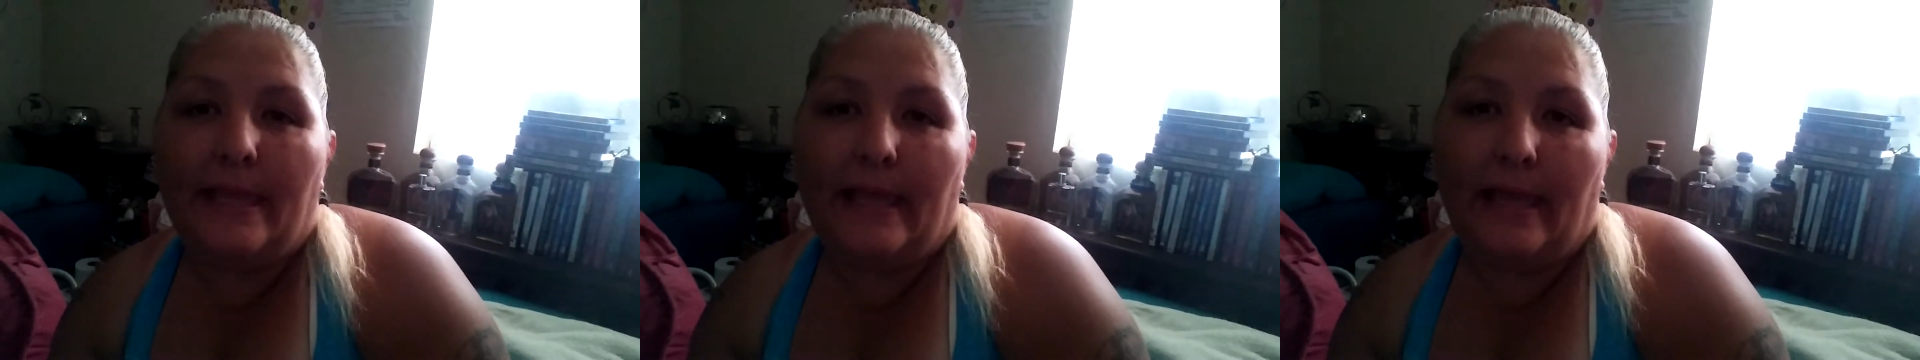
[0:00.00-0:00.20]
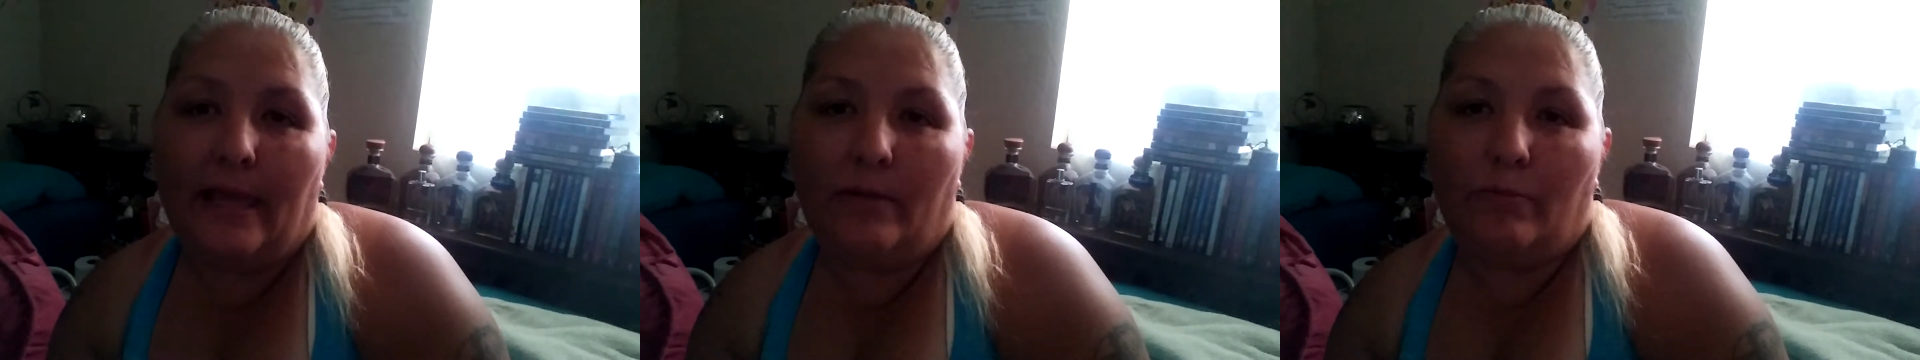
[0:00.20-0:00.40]

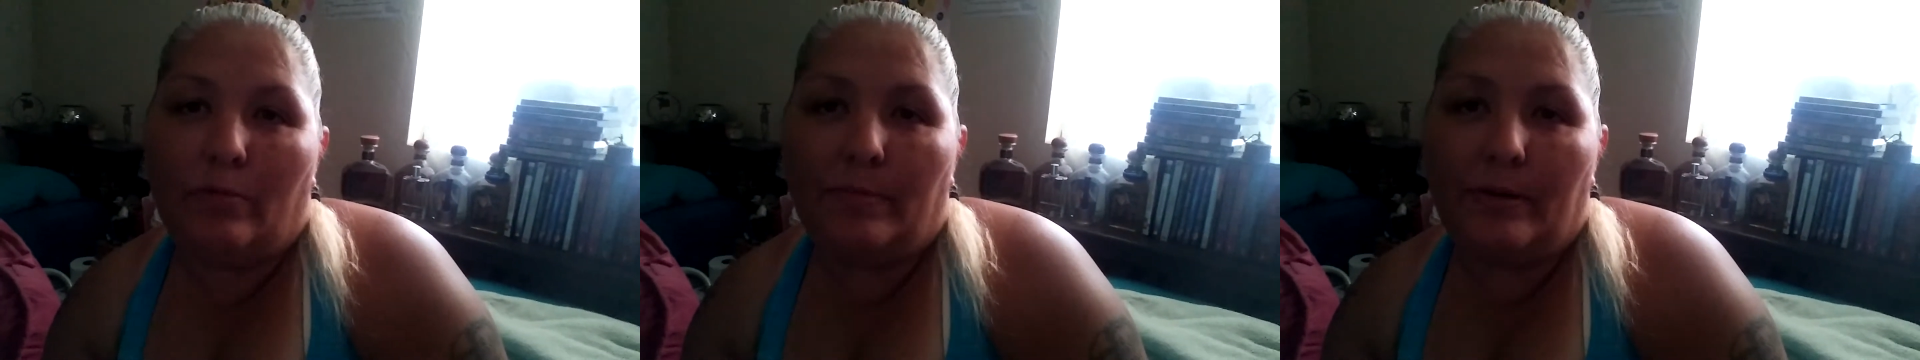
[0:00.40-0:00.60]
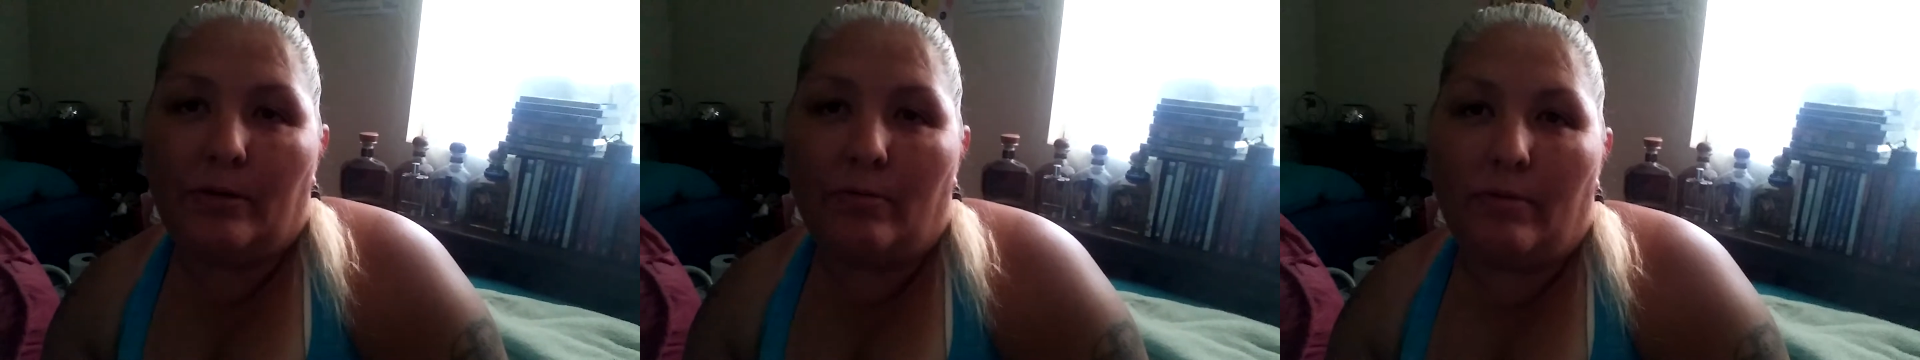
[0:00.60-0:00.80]
and
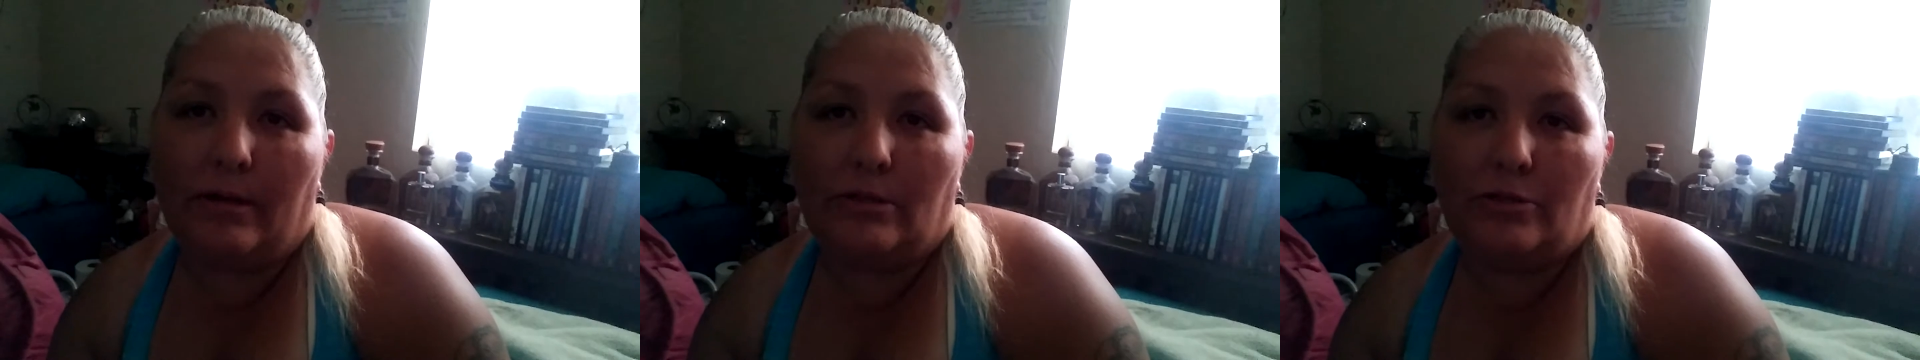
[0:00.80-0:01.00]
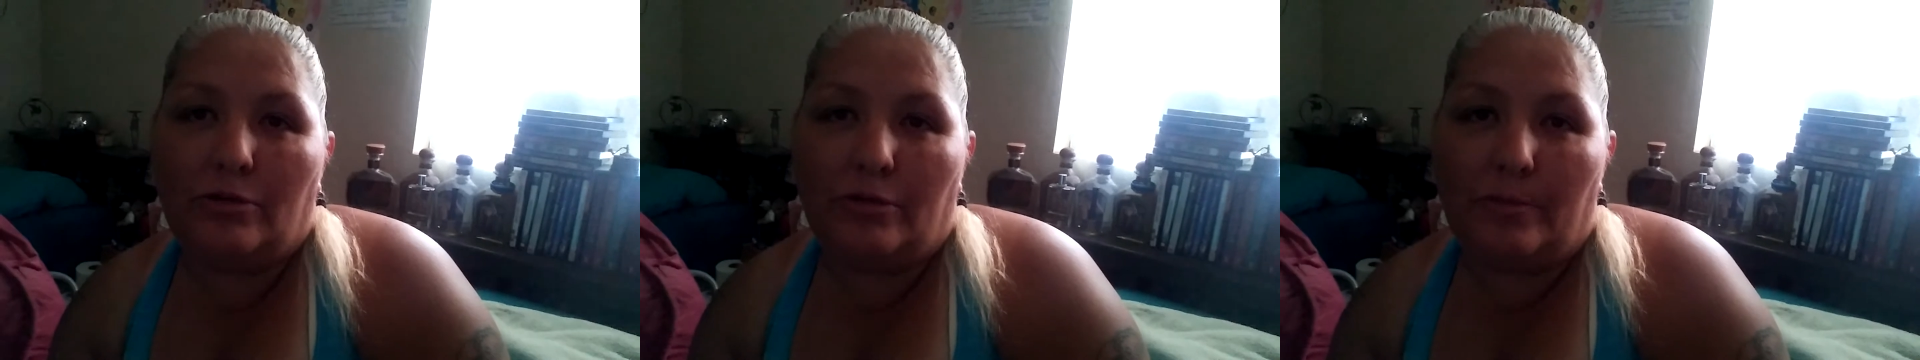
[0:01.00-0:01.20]
we'll be
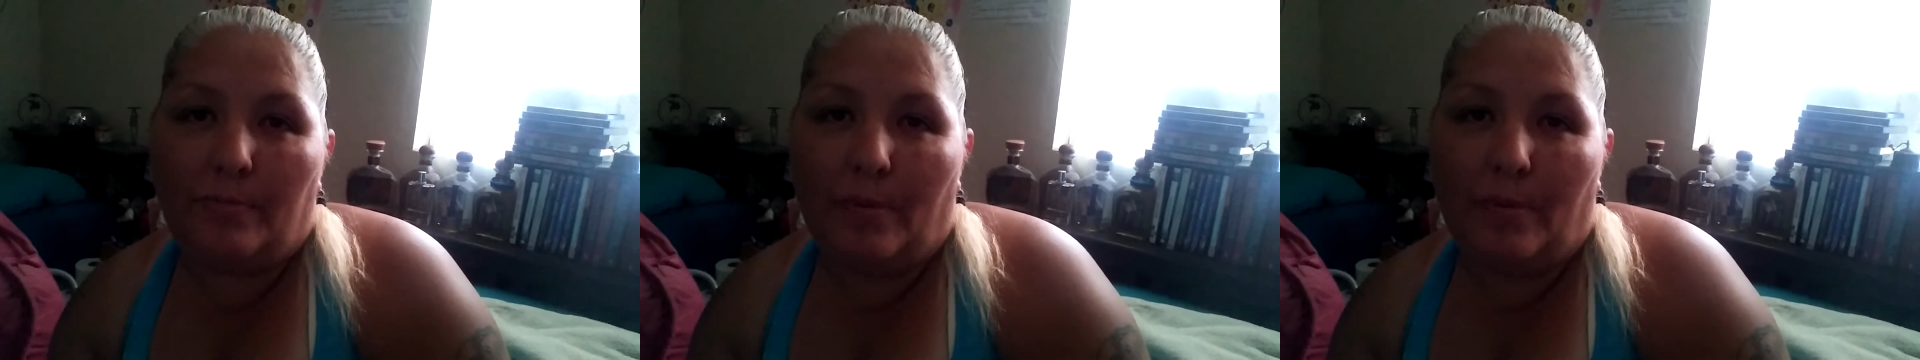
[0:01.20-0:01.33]
going to the